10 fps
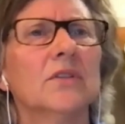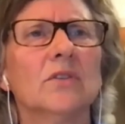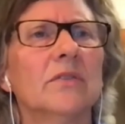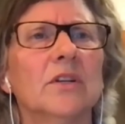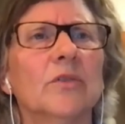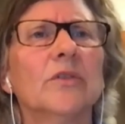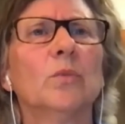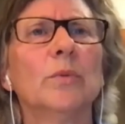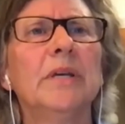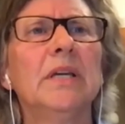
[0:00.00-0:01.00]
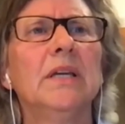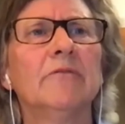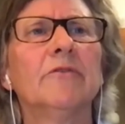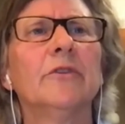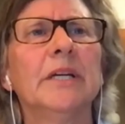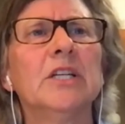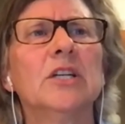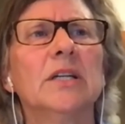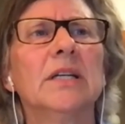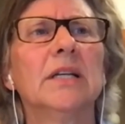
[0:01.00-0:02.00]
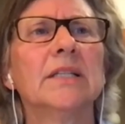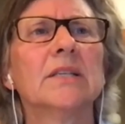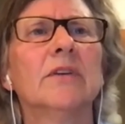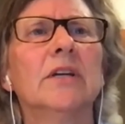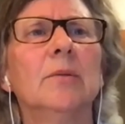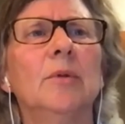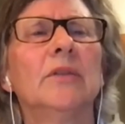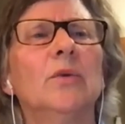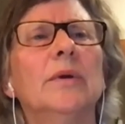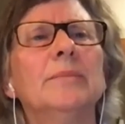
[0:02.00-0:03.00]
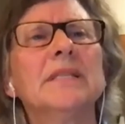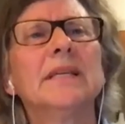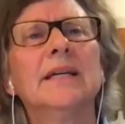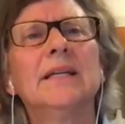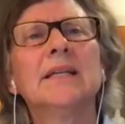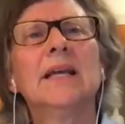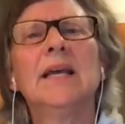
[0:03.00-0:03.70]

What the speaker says: there will be information and links available on the website.